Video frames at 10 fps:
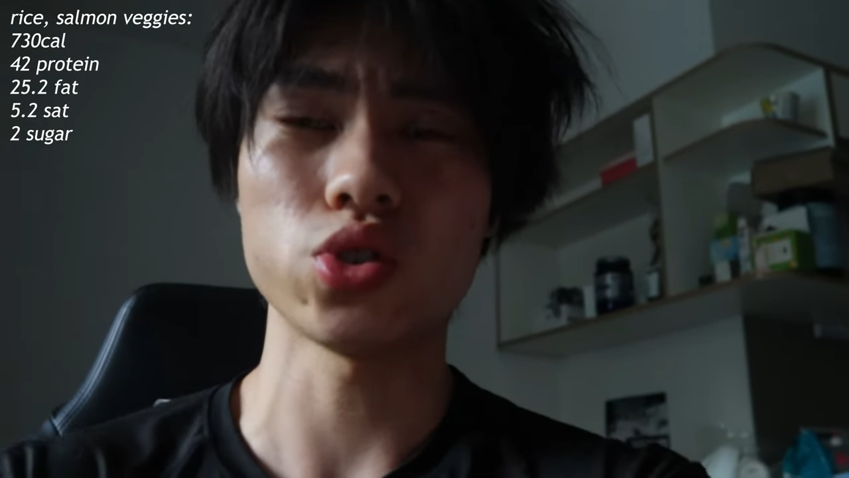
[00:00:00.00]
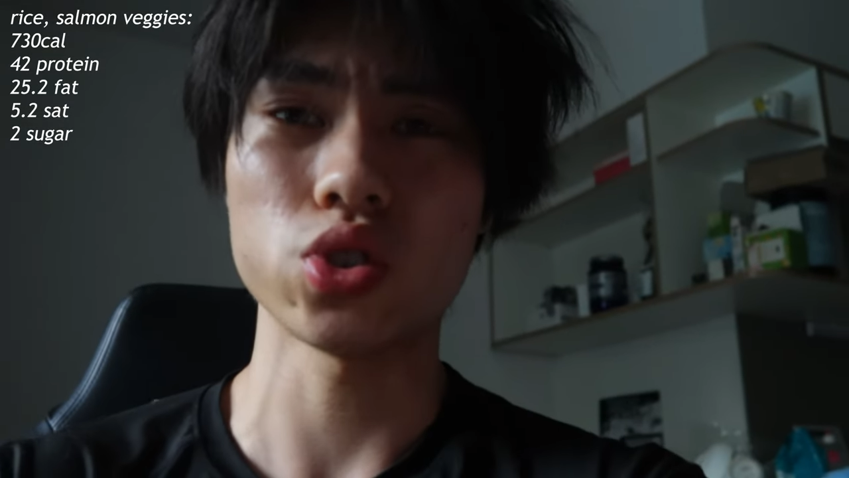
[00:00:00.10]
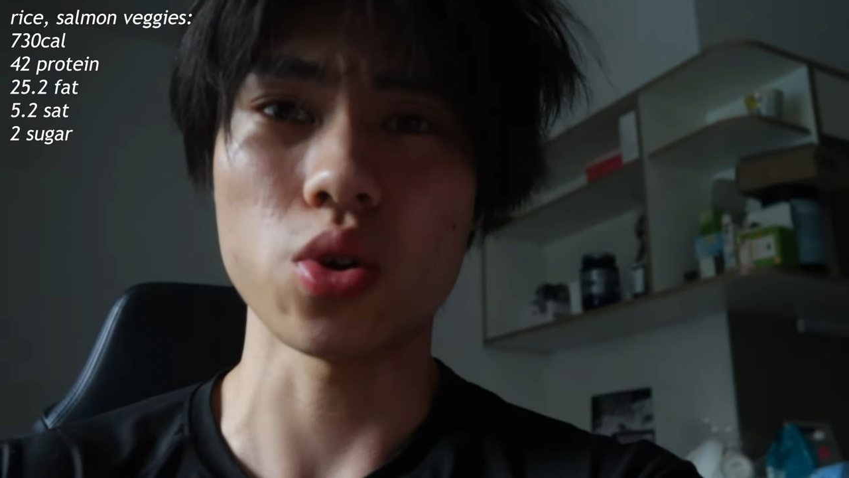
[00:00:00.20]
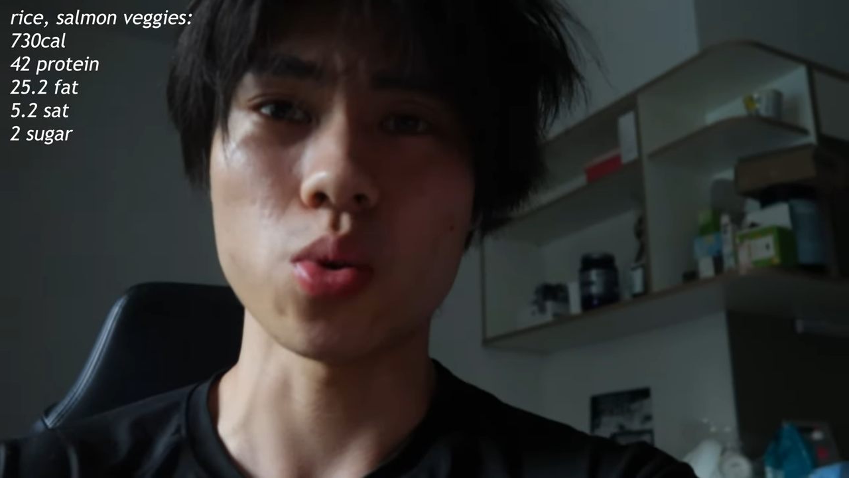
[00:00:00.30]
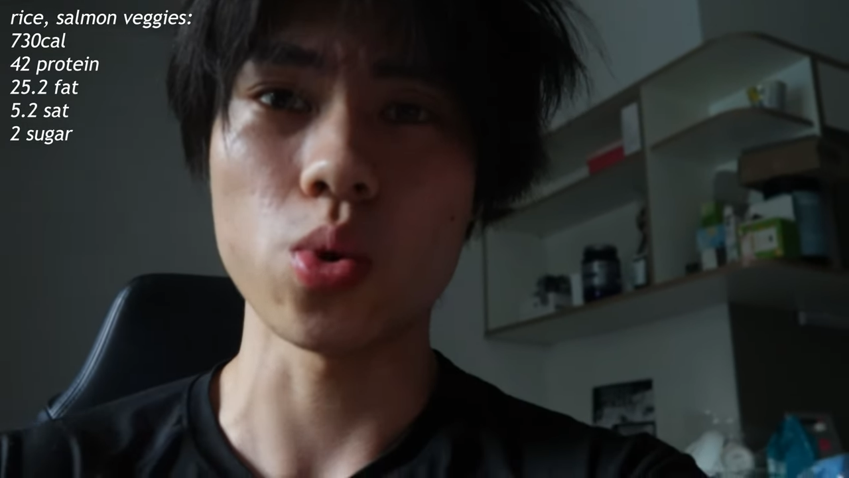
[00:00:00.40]

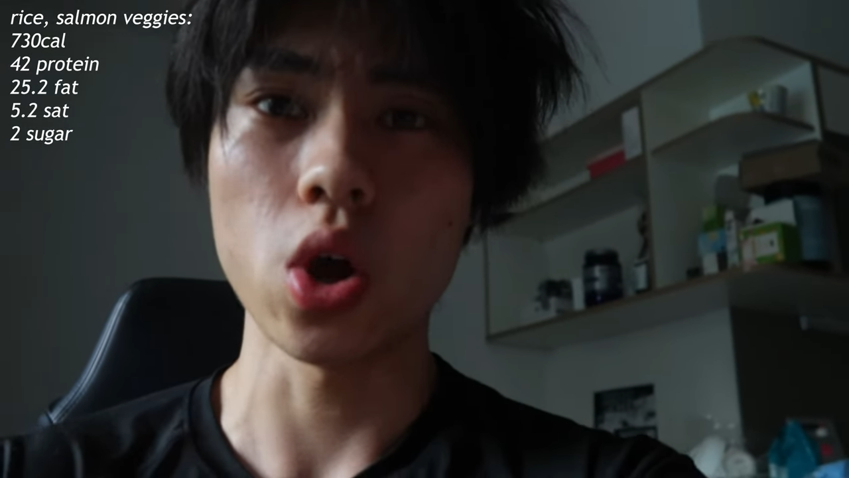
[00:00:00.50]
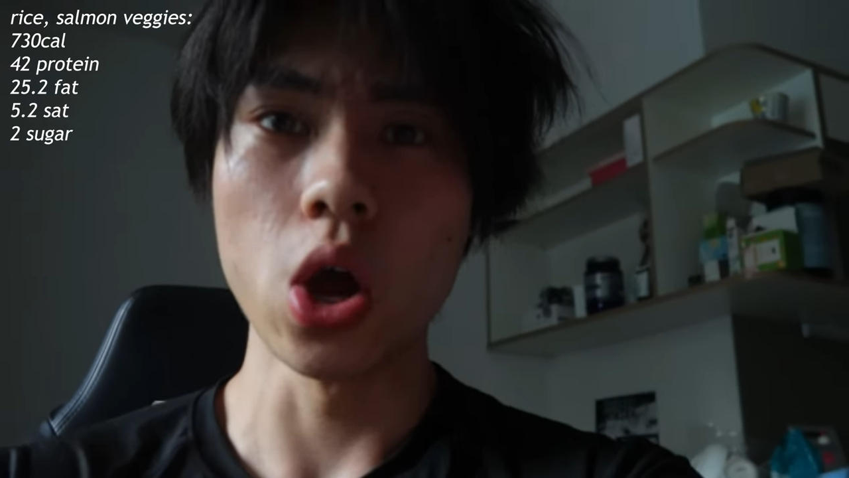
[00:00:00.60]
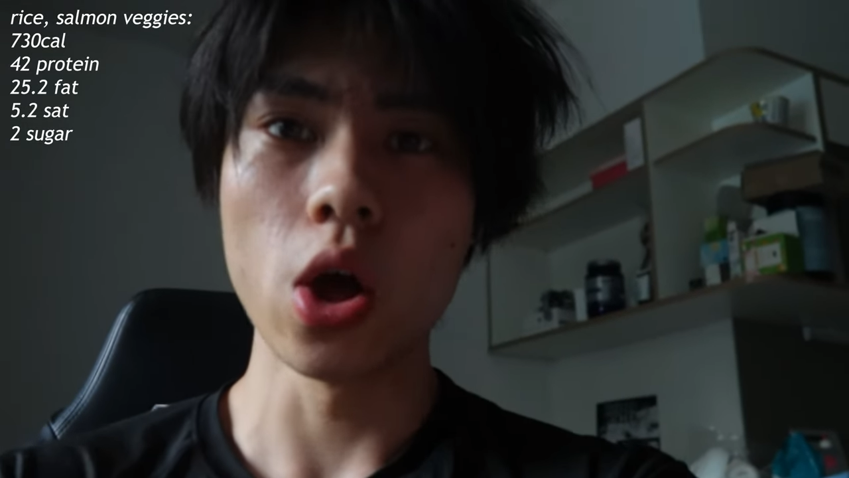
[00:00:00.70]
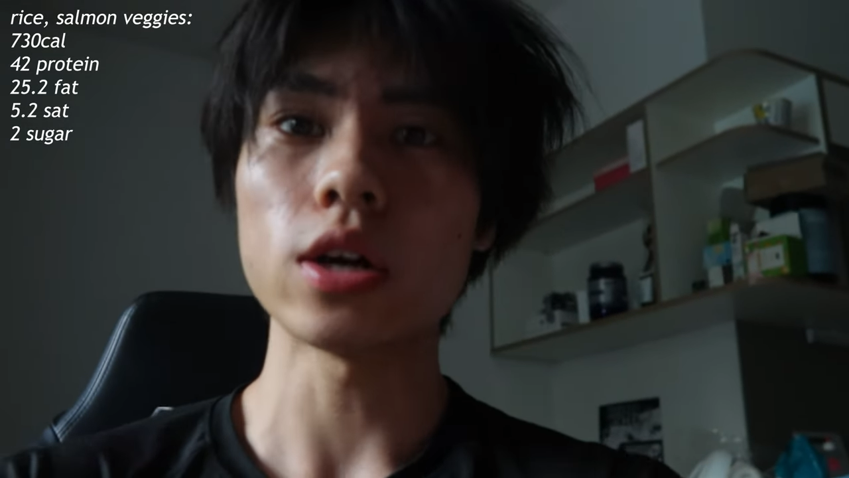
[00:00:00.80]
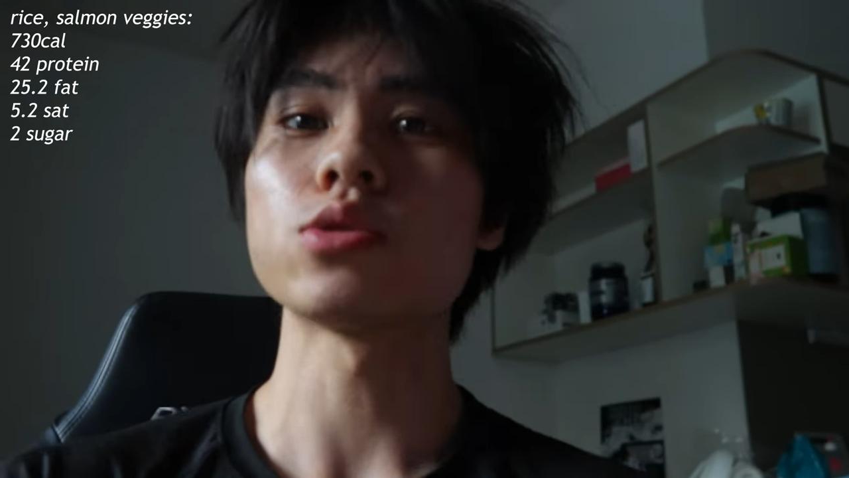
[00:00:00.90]
So
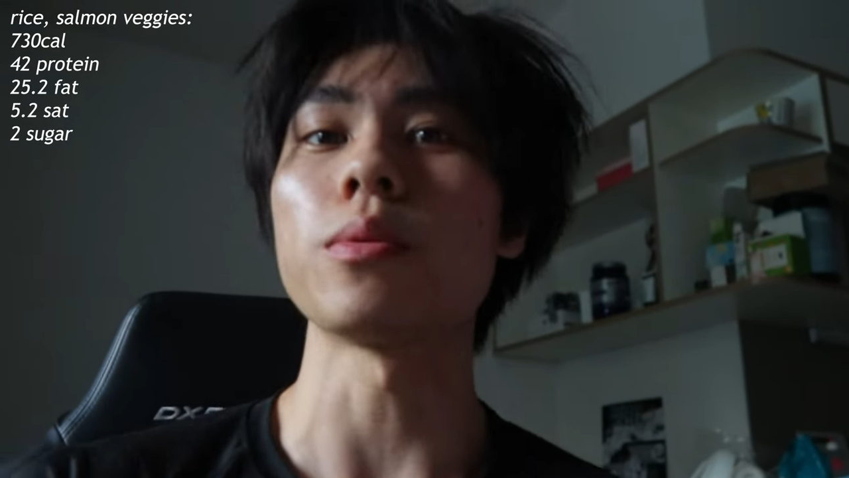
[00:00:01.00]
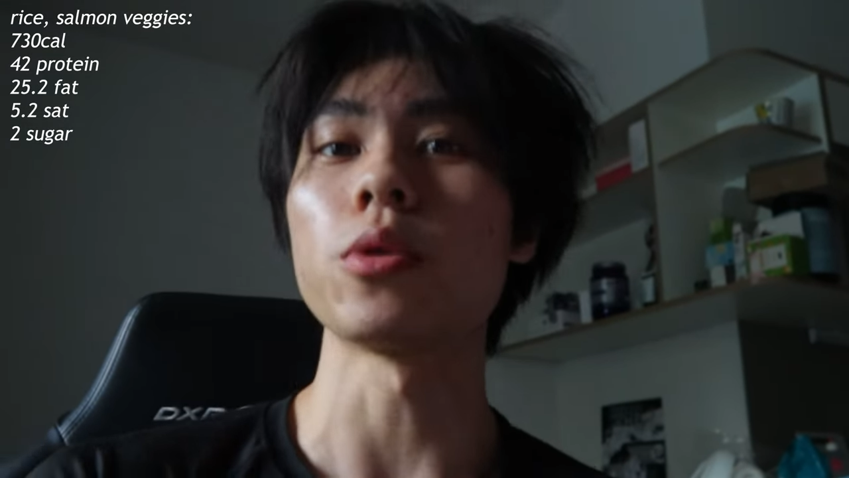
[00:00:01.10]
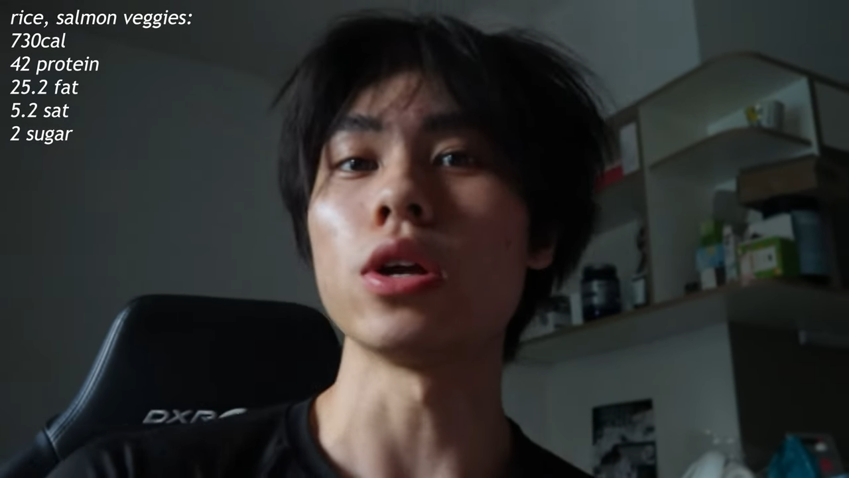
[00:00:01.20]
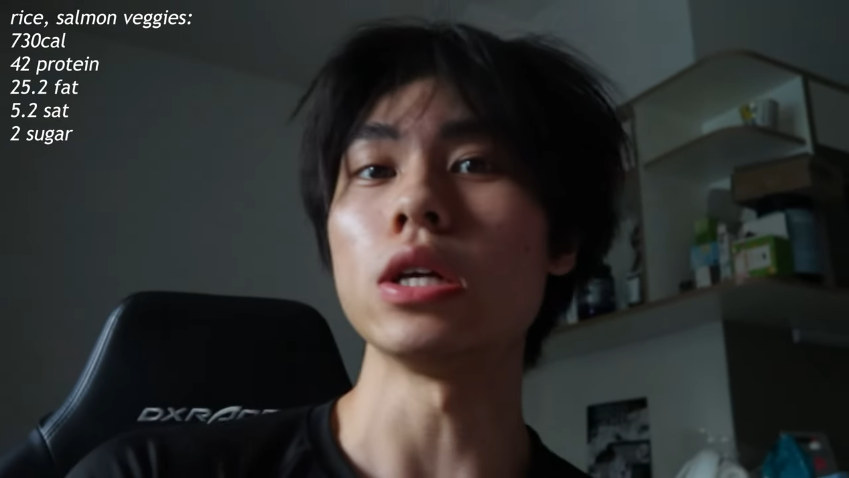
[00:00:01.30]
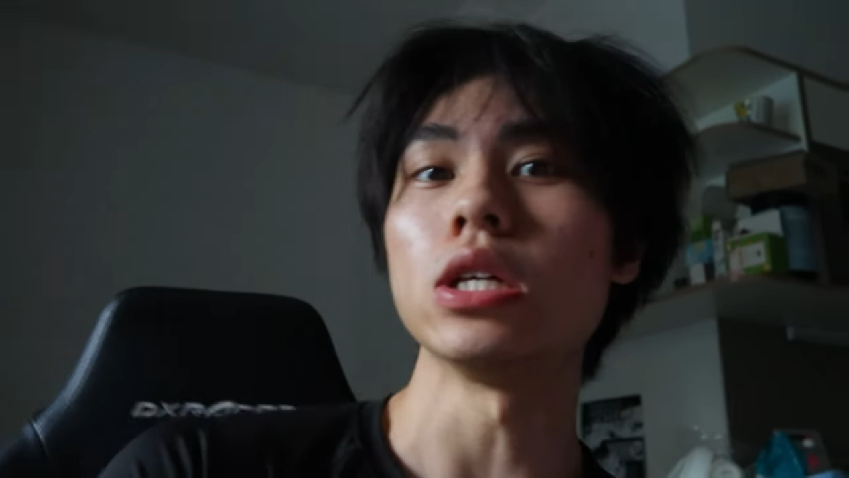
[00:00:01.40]
that's why
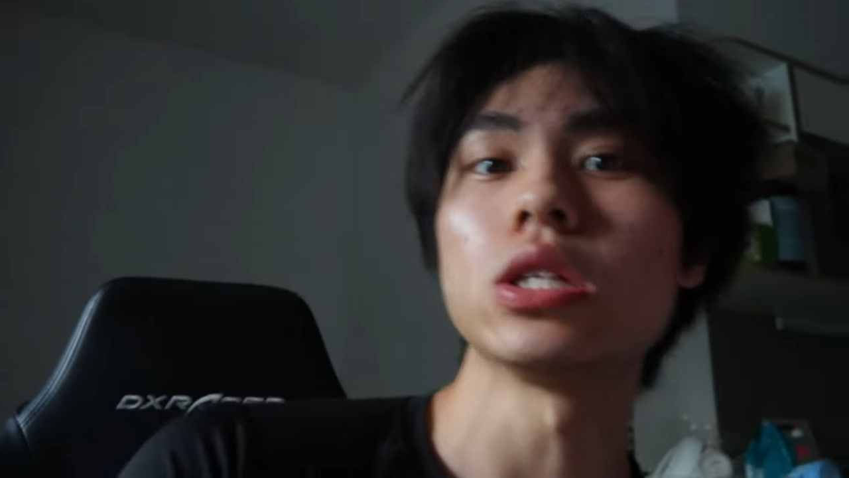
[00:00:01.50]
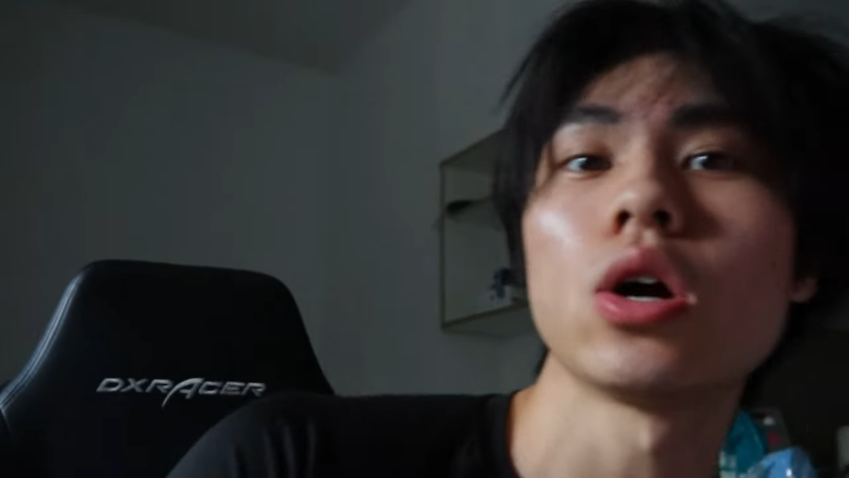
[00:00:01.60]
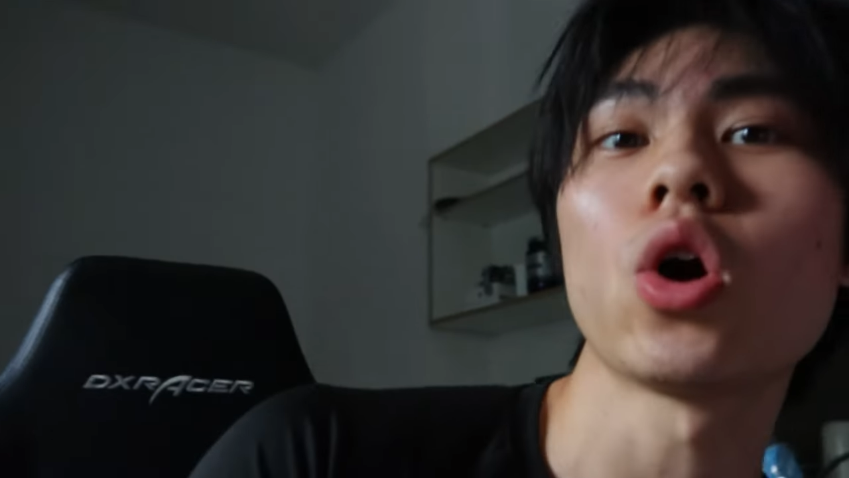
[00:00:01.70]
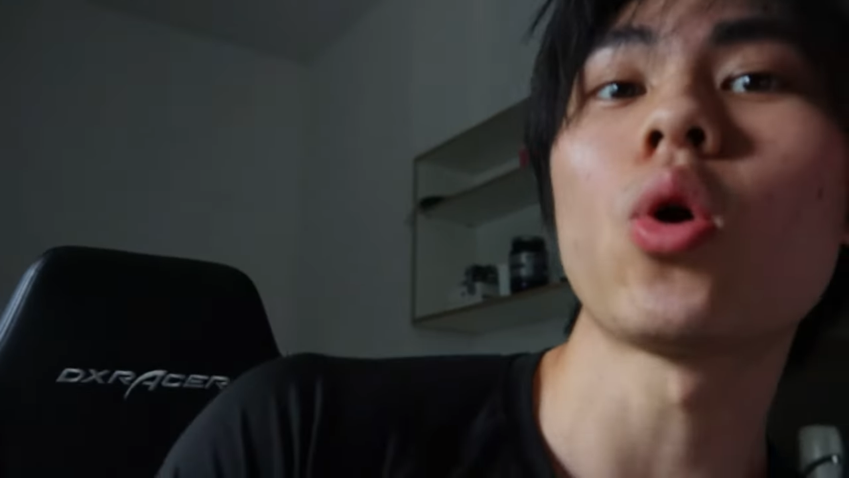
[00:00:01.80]
I'm gonna eat